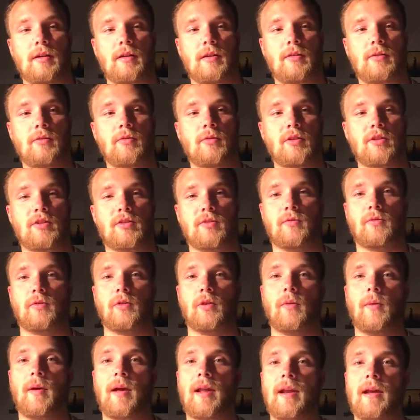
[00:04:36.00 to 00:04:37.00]
units of
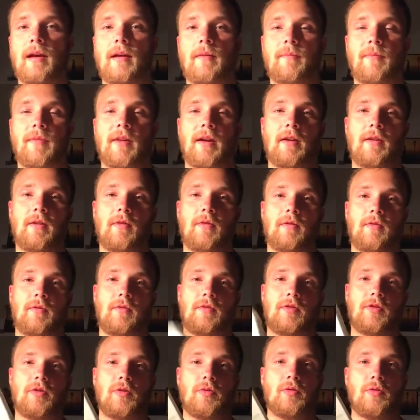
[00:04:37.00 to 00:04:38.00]
chlorella and
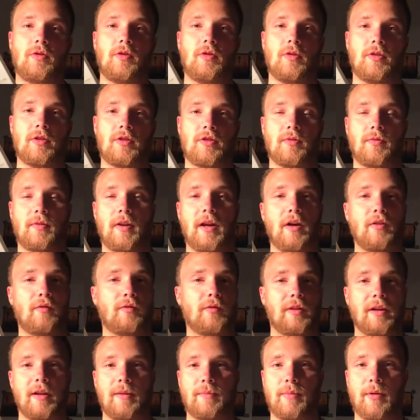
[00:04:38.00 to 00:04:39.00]
2 units of
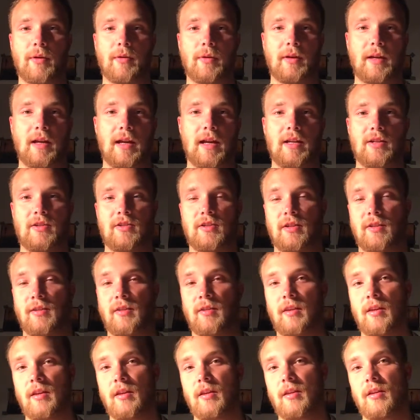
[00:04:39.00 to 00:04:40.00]
alpha lipoic acid
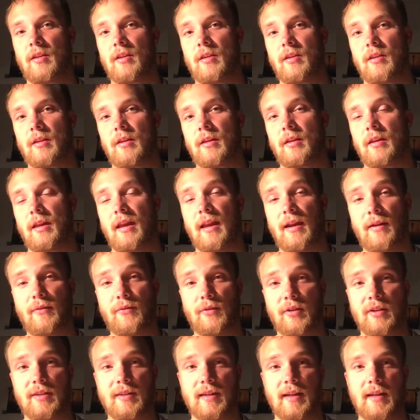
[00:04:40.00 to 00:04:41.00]

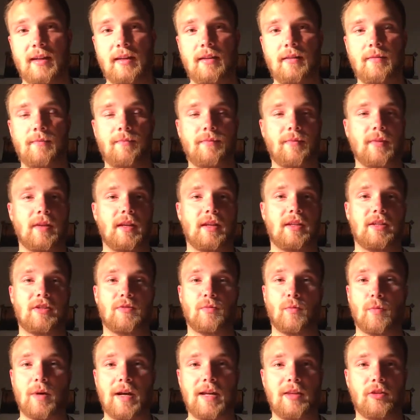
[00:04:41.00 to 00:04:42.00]
every day. This is
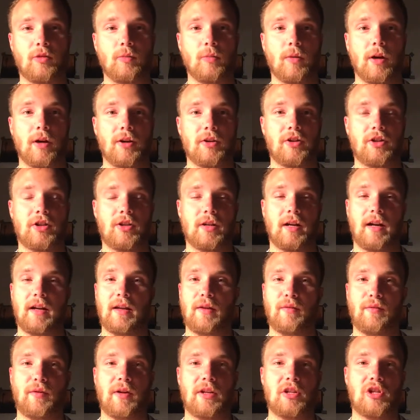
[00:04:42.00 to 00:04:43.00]
way too much. I
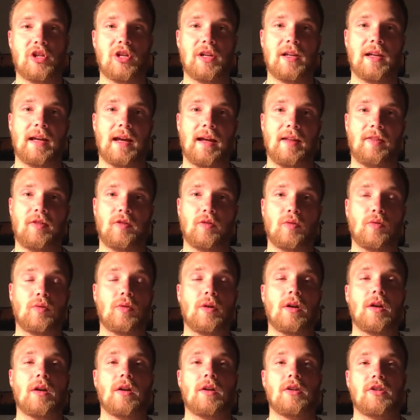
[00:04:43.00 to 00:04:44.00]
eventually had to
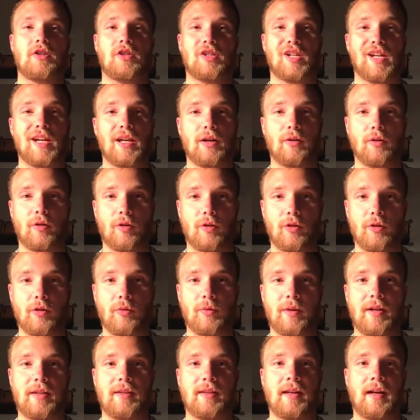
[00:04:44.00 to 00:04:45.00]
scale all the
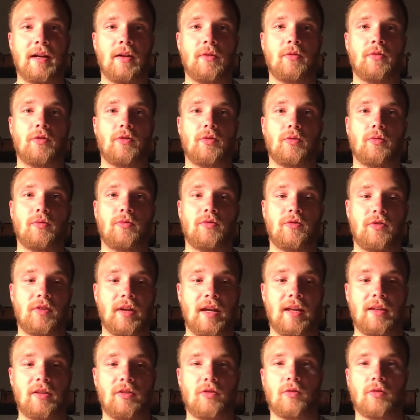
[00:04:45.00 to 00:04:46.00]
way down to
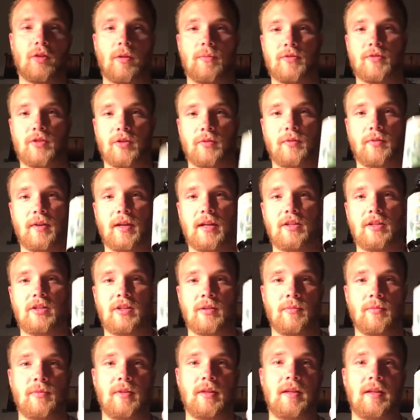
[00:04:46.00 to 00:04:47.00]
10 drops of
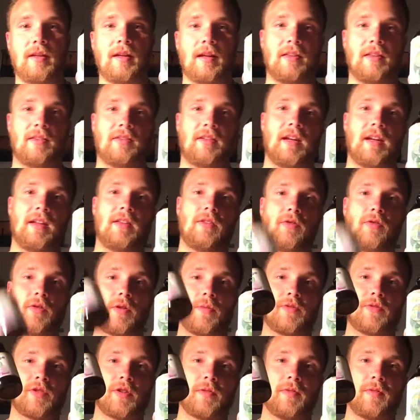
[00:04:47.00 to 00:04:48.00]
HMD and 10
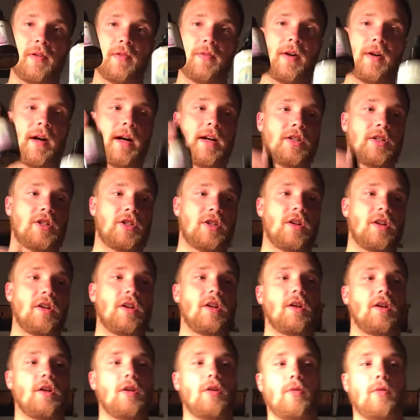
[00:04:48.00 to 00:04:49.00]
drops of lavage,
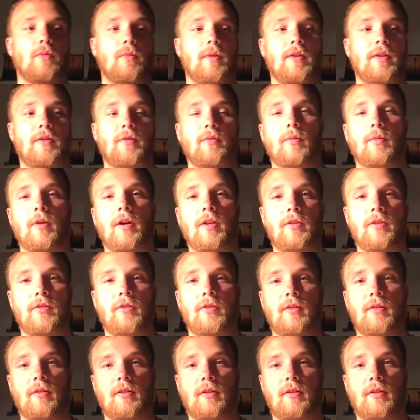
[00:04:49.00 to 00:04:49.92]
with 1